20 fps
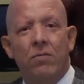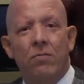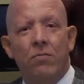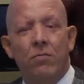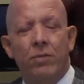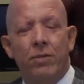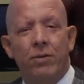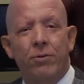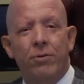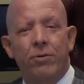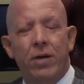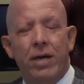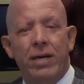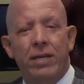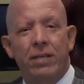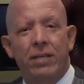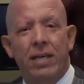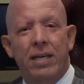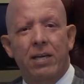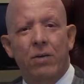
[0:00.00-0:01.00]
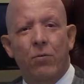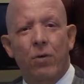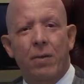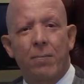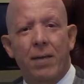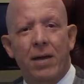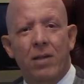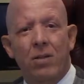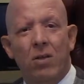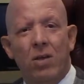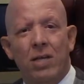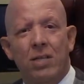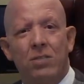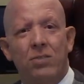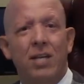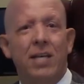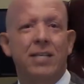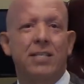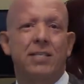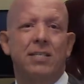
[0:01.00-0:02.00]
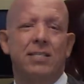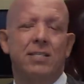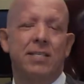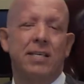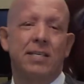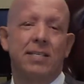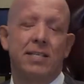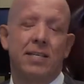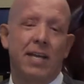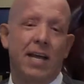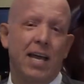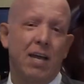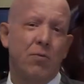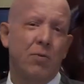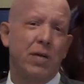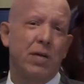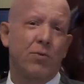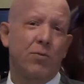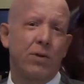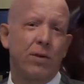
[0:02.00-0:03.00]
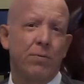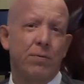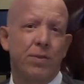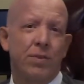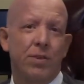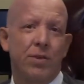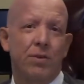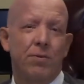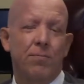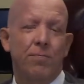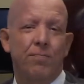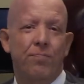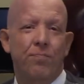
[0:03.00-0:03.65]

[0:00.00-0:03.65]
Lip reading: when they're trying to take away my client's license, they said, "Hey, we agree with you.